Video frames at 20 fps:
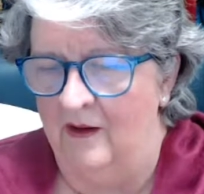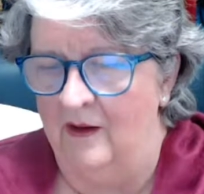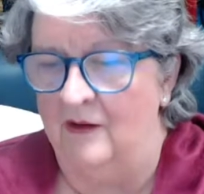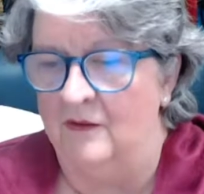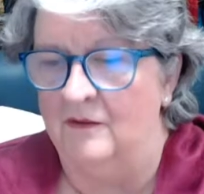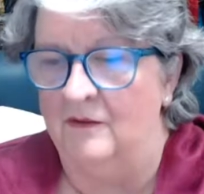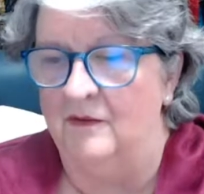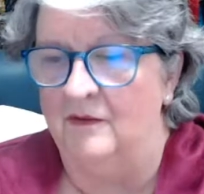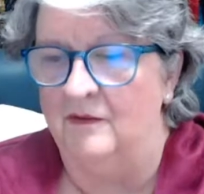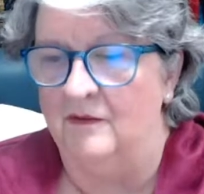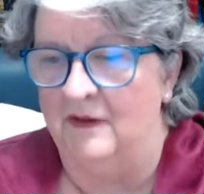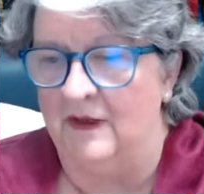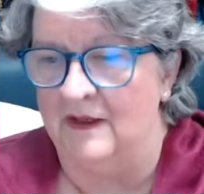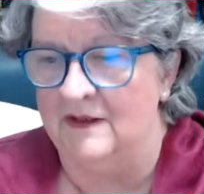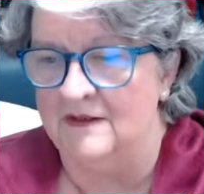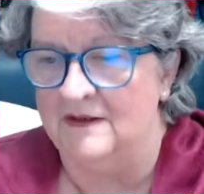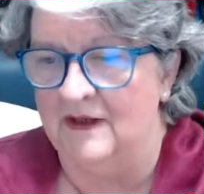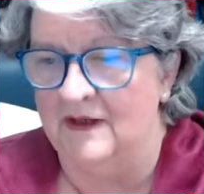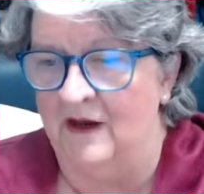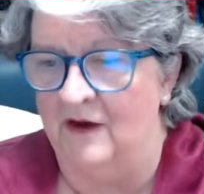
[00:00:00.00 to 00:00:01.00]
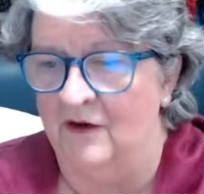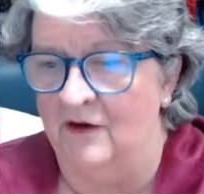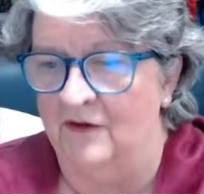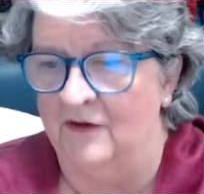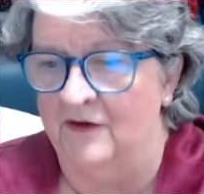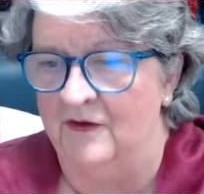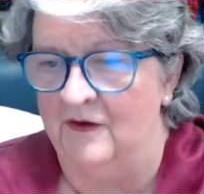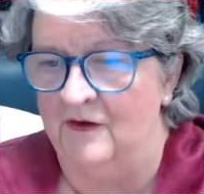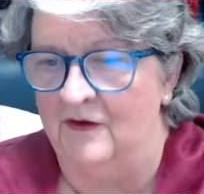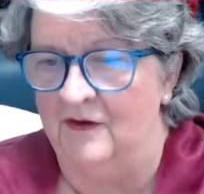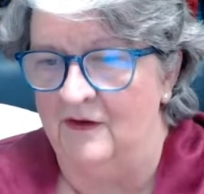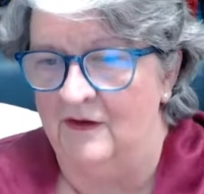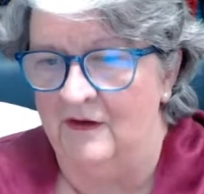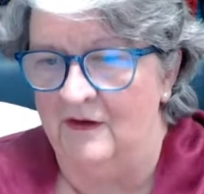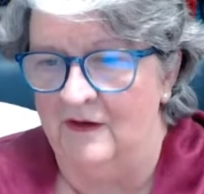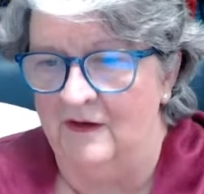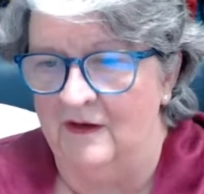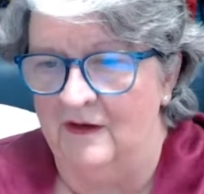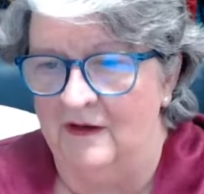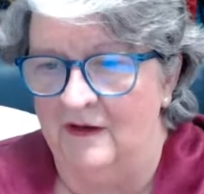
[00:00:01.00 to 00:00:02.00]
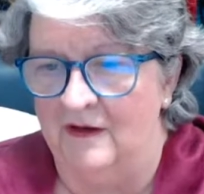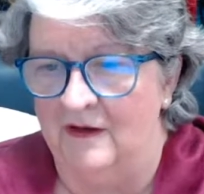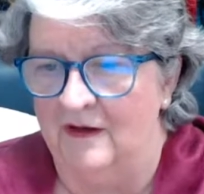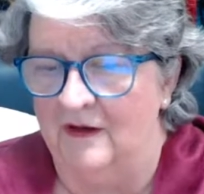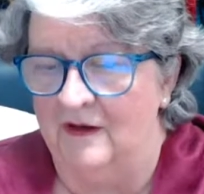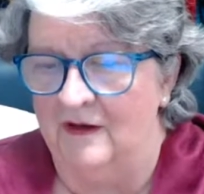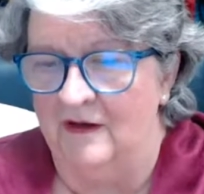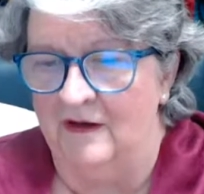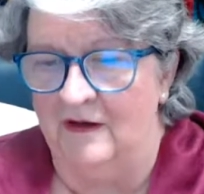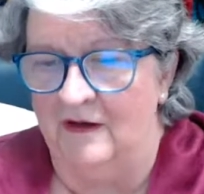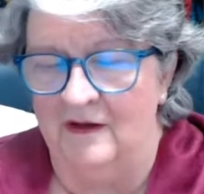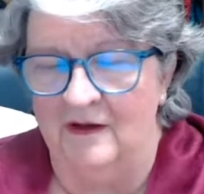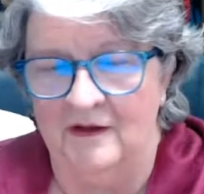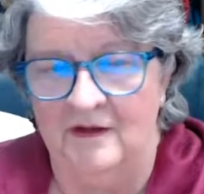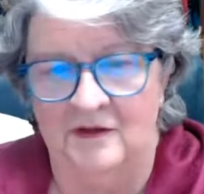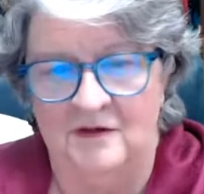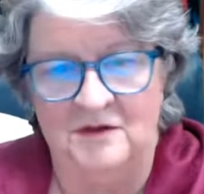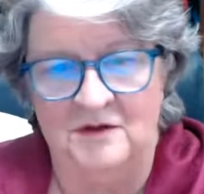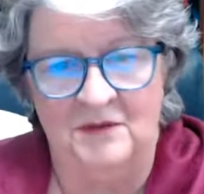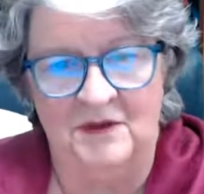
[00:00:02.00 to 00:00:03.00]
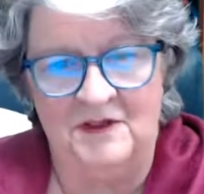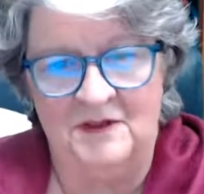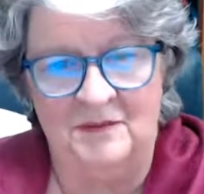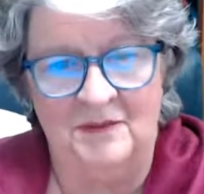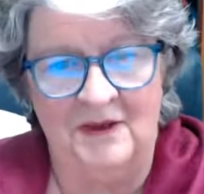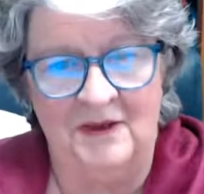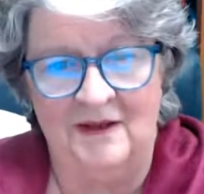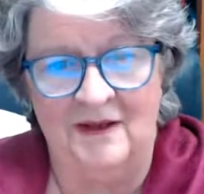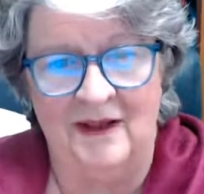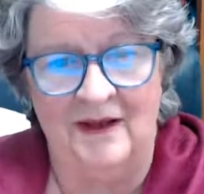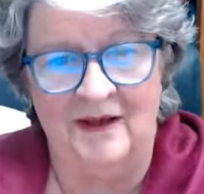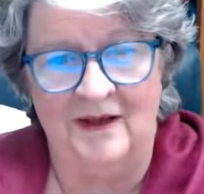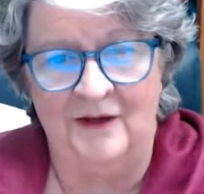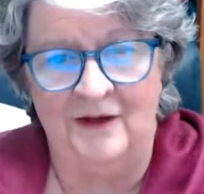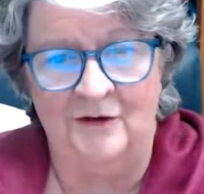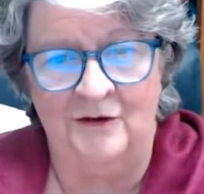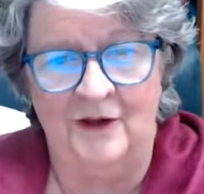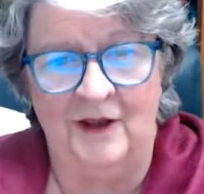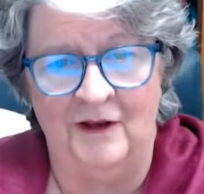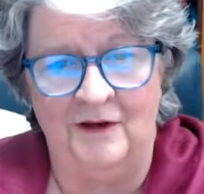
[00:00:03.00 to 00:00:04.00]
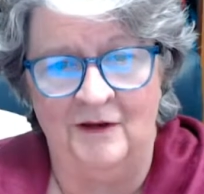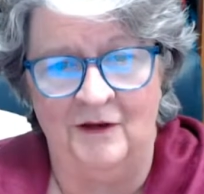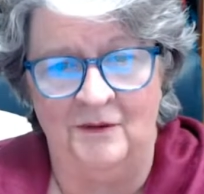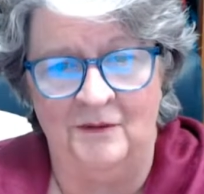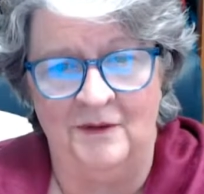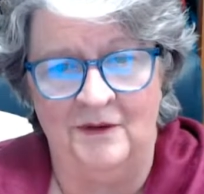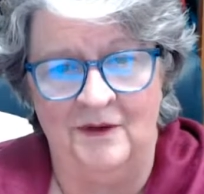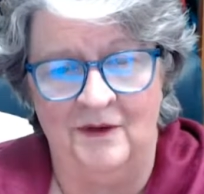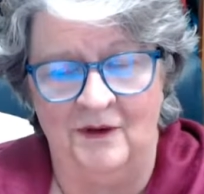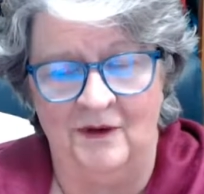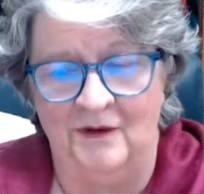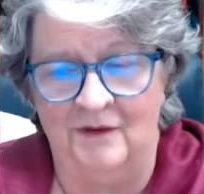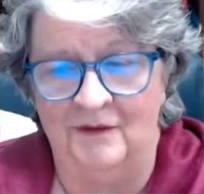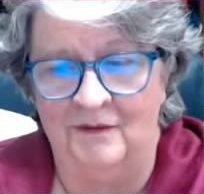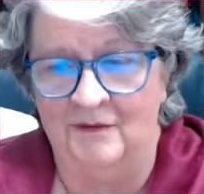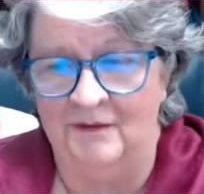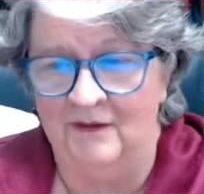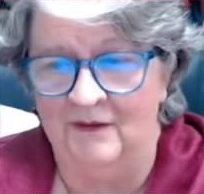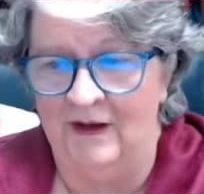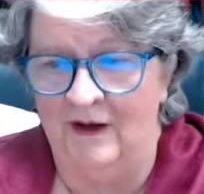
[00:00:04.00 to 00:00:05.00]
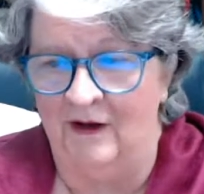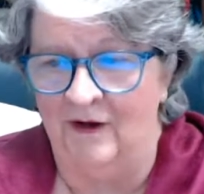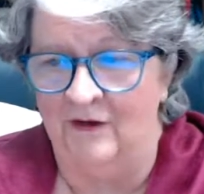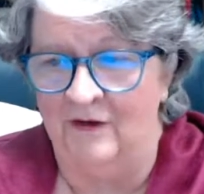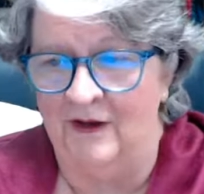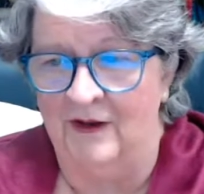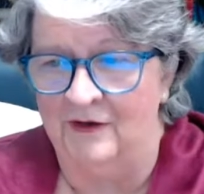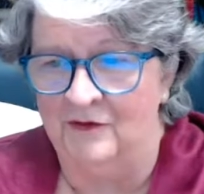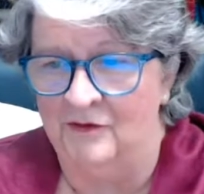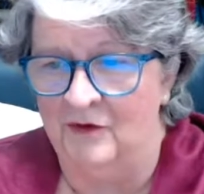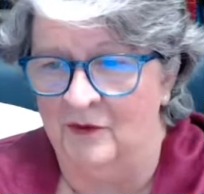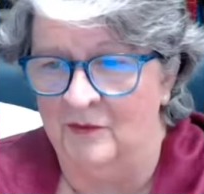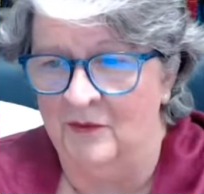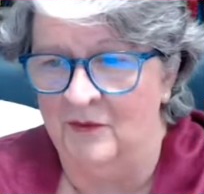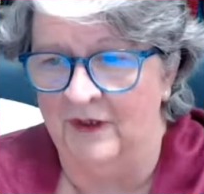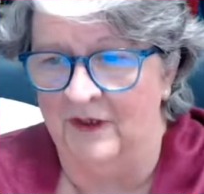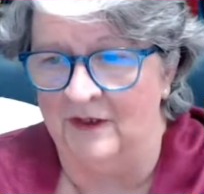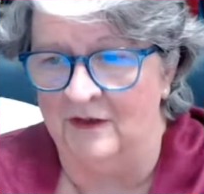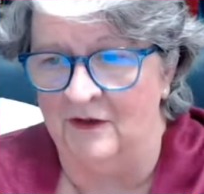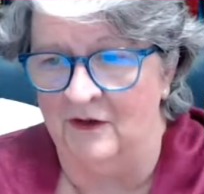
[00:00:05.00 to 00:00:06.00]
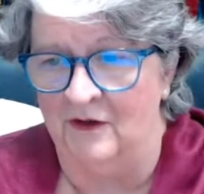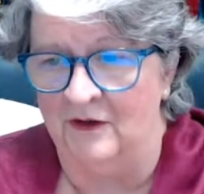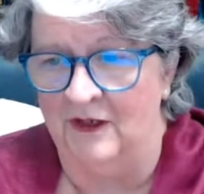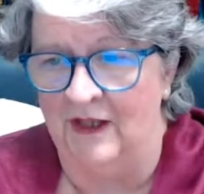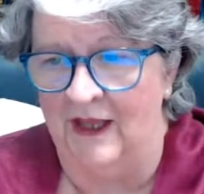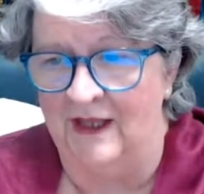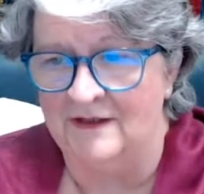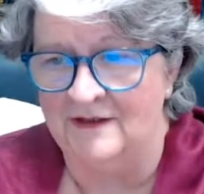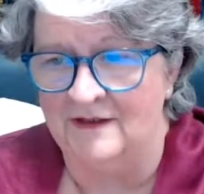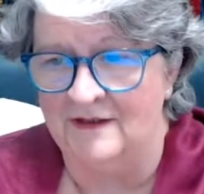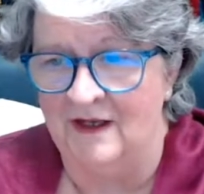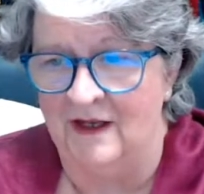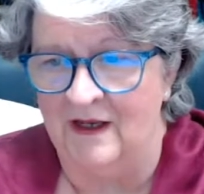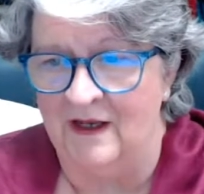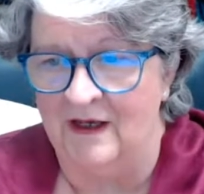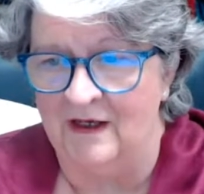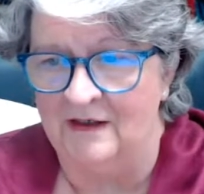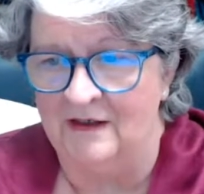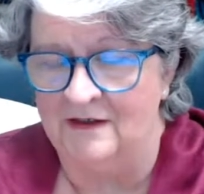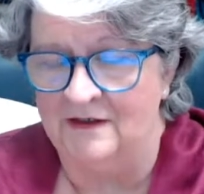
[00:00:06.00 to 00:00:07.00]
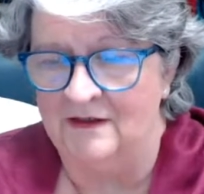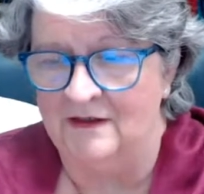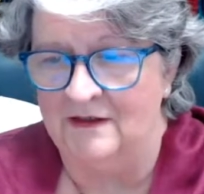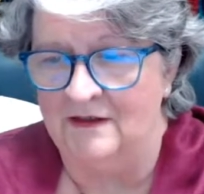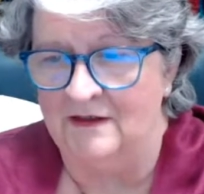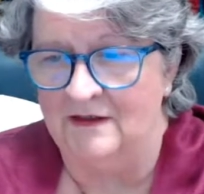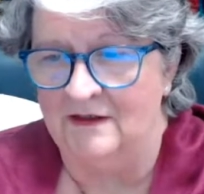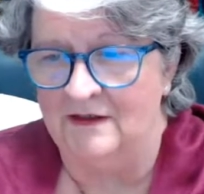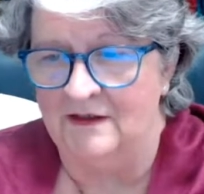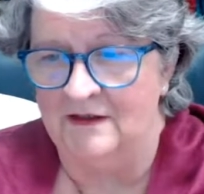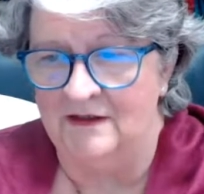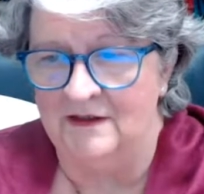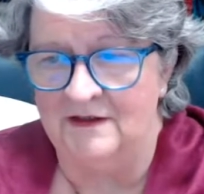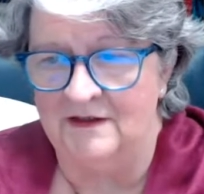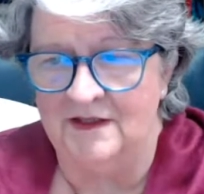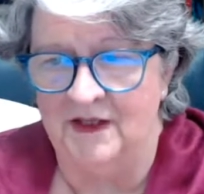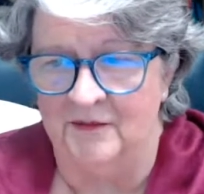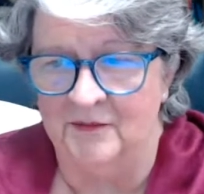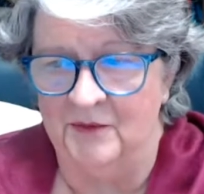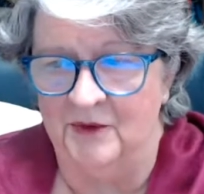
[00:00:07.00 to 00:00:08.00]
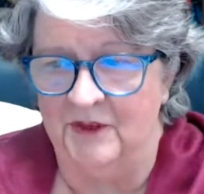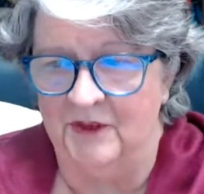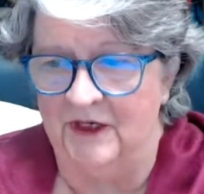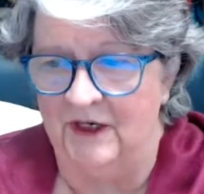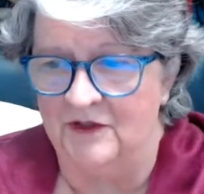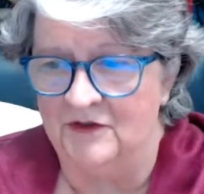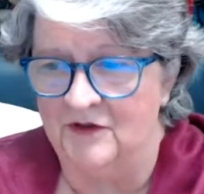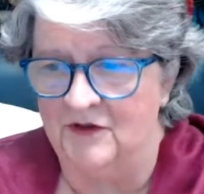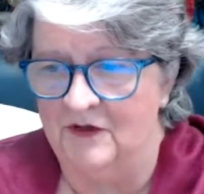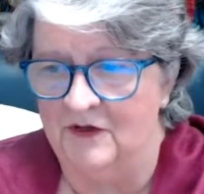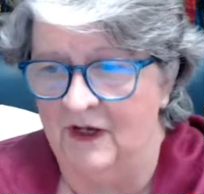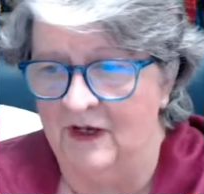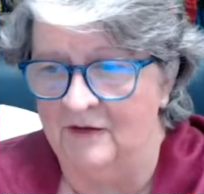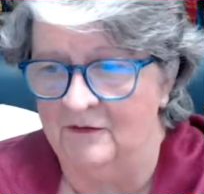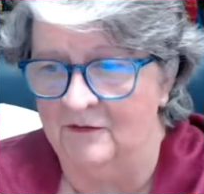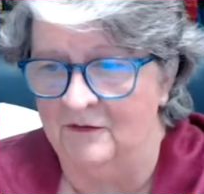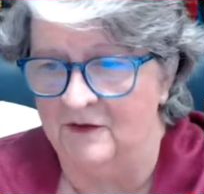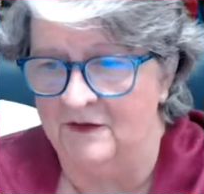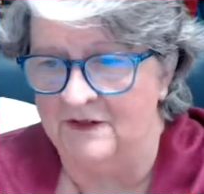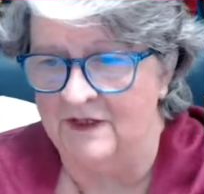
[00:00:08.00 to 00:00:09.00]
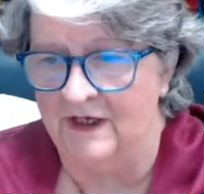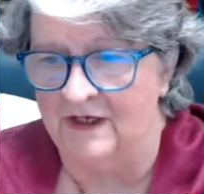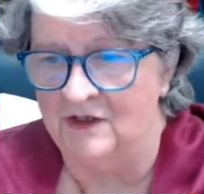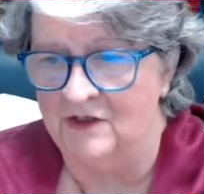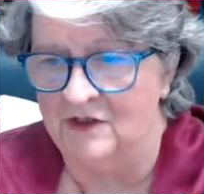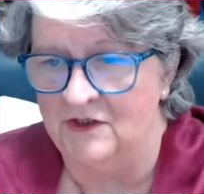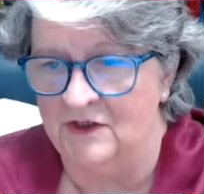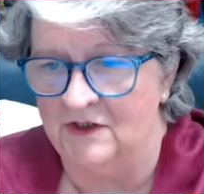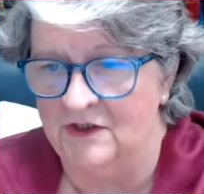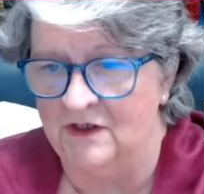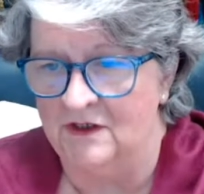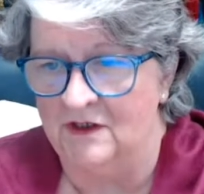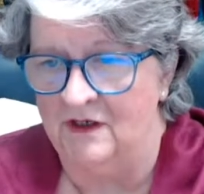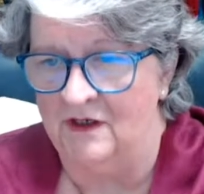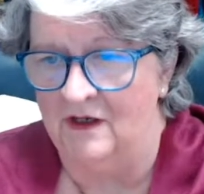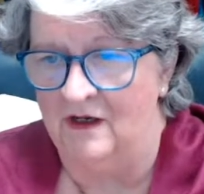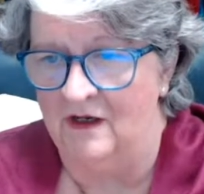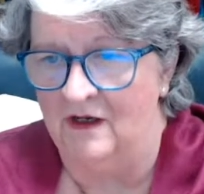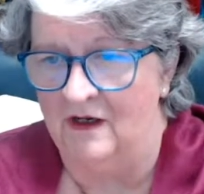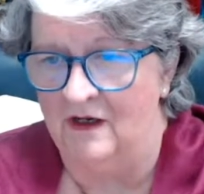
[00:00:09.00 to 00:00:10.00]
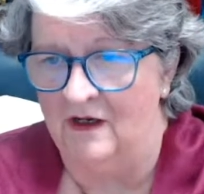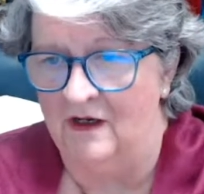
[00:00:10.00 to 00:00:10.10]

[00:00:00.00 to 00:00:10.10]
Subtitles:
Oh, yes, Carol, there must be a lot of internet going on. Carol had trouble getting on last night. Someone yesterday for Ascension.